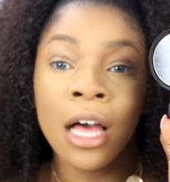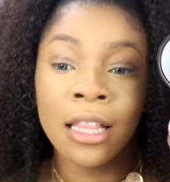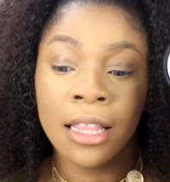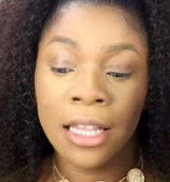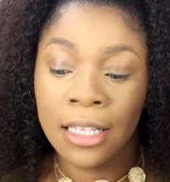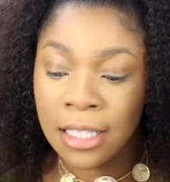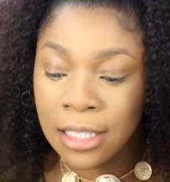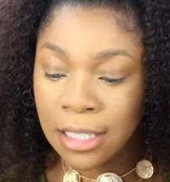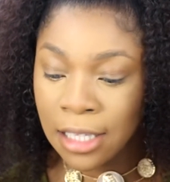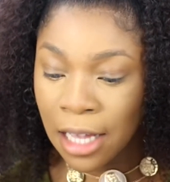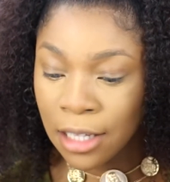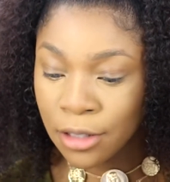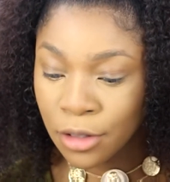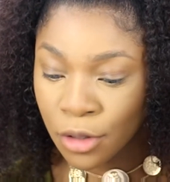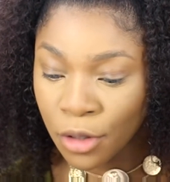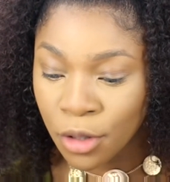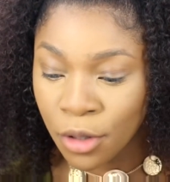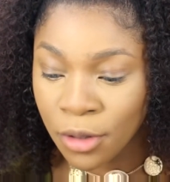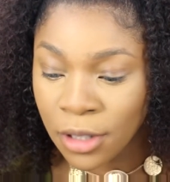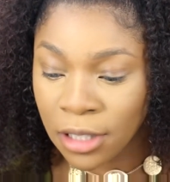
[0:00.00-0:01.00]
This is
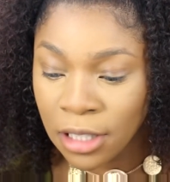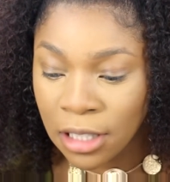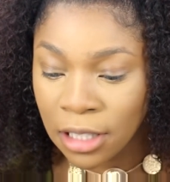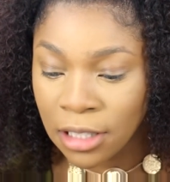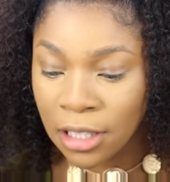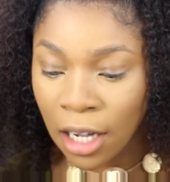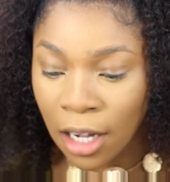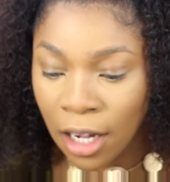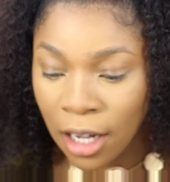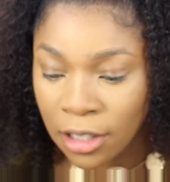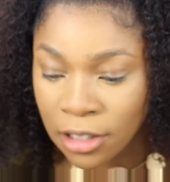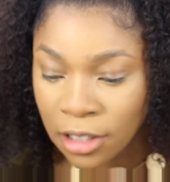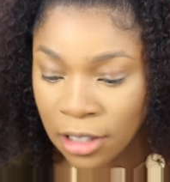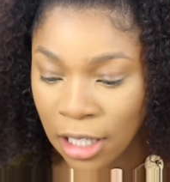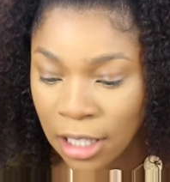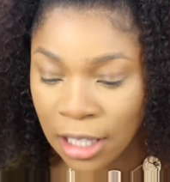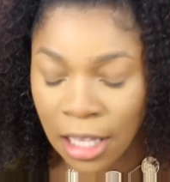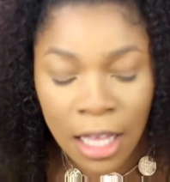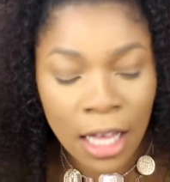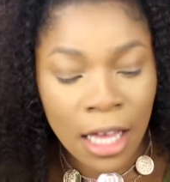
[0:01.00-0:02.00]
F2. This is the darker
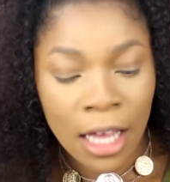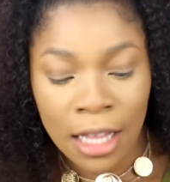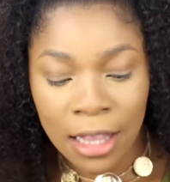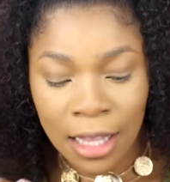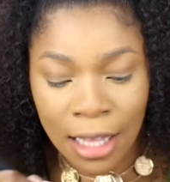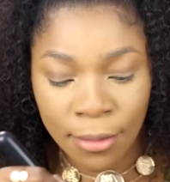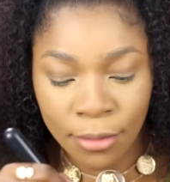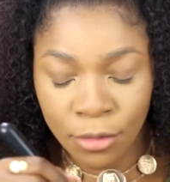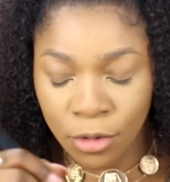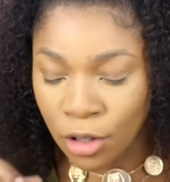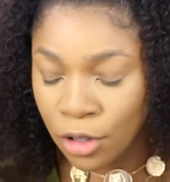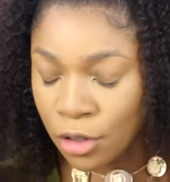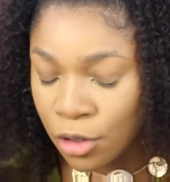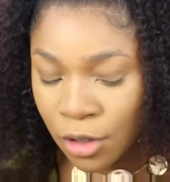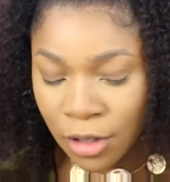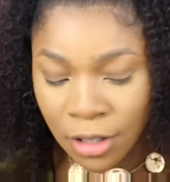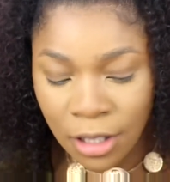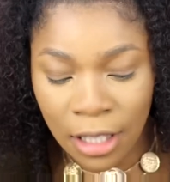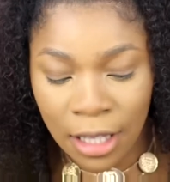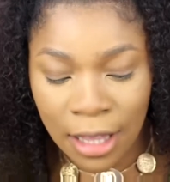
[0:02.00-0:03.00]
shade, and I'm just
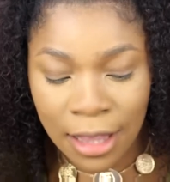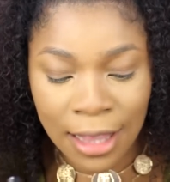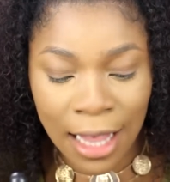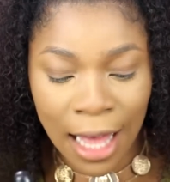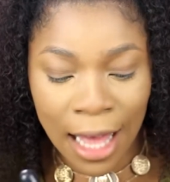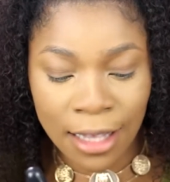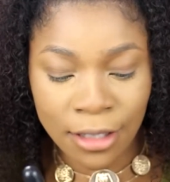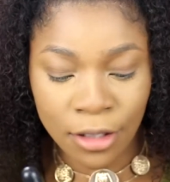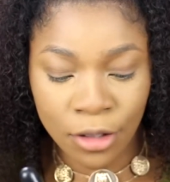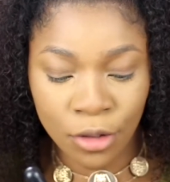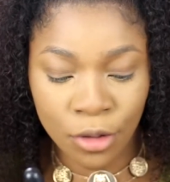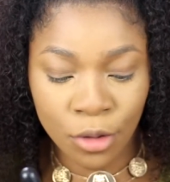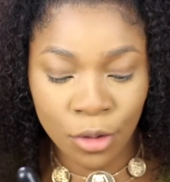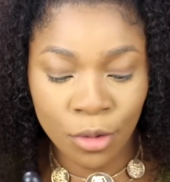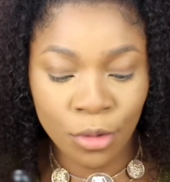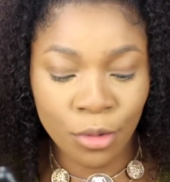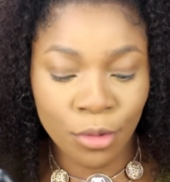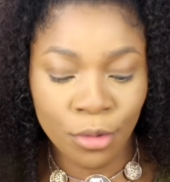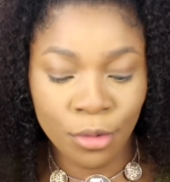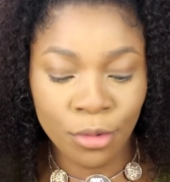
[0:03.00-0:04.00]
using that
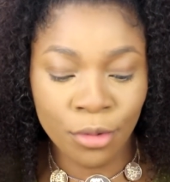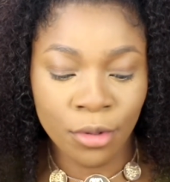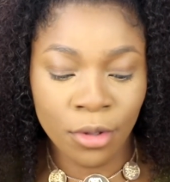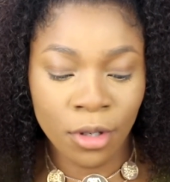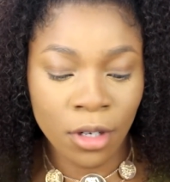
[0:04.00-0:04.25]
to.